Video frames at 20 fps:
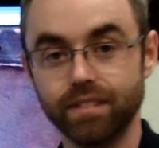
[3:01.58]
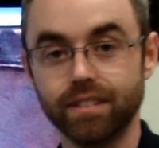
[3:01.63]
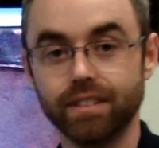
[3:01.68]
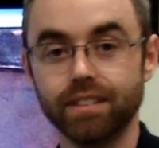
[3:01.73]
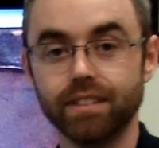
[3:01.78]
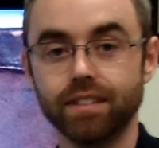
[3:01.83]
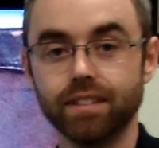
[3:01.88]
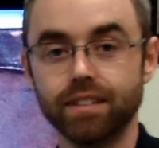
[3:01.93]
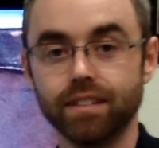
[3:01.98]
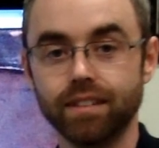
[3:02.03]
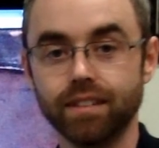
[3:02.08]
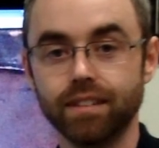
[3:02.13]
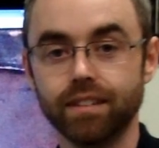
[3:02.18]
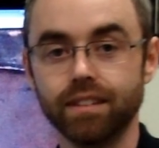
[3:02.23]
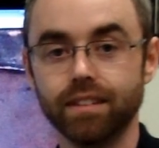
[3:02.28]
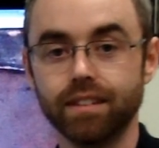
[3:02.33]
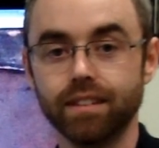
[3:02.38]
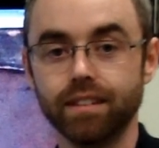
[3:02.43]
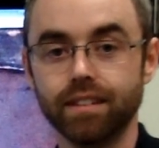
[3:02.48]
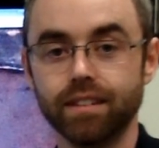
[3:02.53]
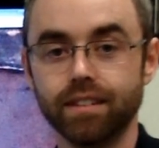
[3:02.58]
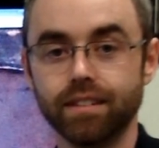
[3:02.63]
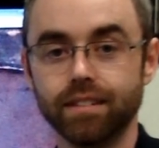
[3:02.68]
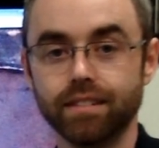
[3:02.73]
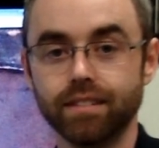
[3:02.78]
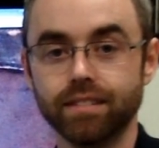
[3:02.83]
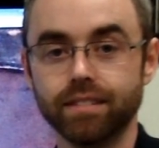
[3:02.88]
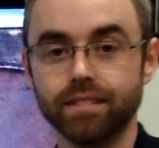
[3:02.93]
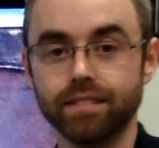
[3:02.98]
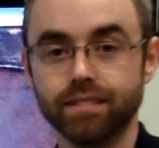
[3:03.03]

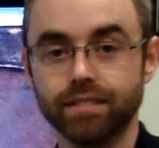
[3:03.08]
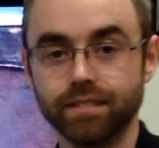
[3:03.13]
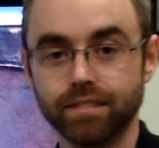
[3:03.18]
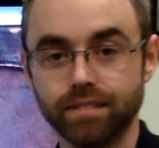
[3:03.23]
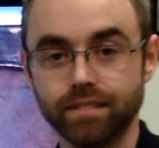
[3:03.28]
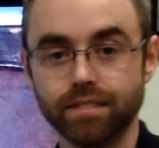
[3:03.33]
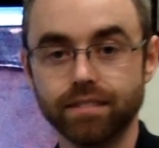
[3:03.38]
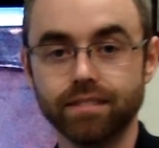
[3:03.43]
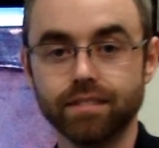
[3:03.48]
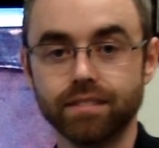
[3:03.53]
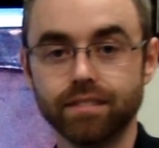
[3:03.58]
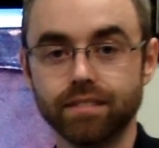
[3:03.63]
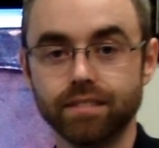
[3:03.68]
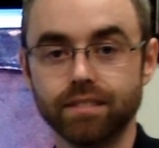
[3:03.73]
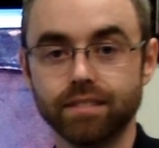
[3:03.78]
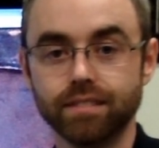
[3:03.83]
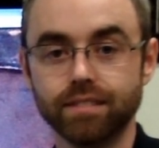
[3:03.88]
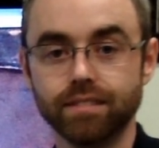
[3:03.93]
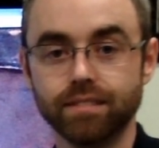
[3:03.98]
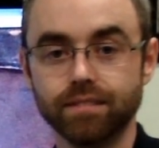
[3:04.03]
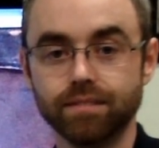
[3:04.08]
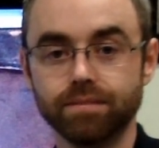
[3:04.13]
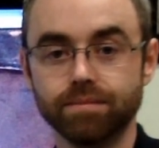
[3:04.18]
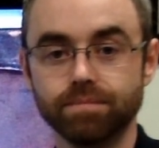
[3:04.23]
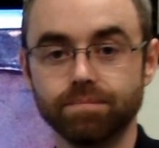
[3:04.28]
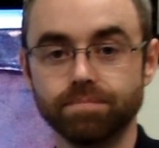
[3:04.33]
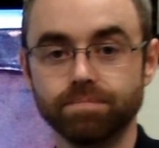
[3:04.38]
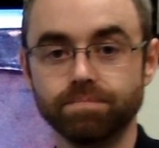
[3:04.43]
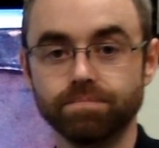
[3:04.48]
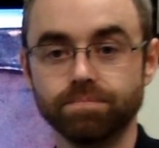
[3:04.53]

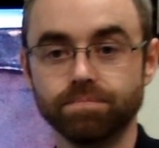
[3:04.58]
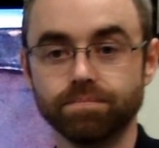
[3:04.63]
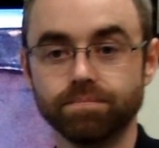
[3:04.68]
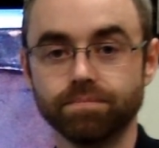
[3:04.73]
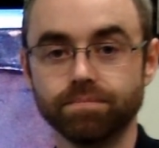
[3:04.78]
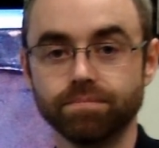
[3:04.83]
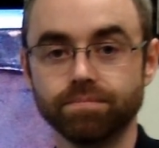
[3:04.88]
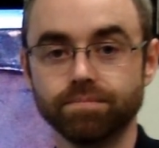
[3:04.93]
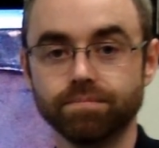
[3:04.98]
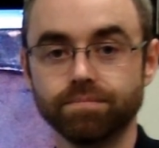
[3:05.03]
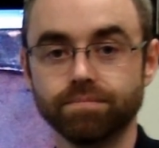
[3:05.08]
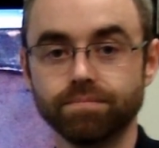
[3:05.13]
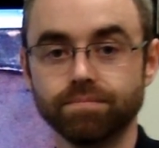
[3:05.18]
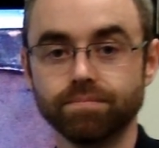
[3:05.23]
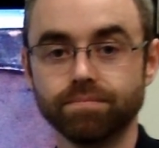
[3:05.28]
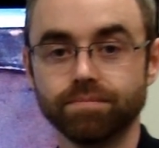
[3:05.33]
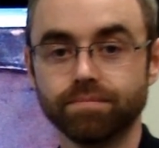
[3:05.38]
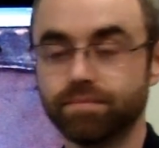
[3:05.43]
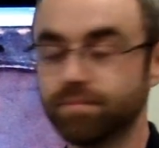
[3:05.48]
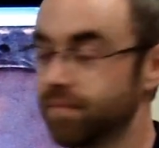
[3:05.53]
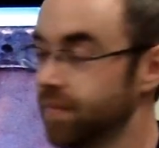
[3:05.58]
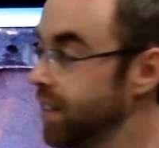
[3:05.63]
This person isn't speaking.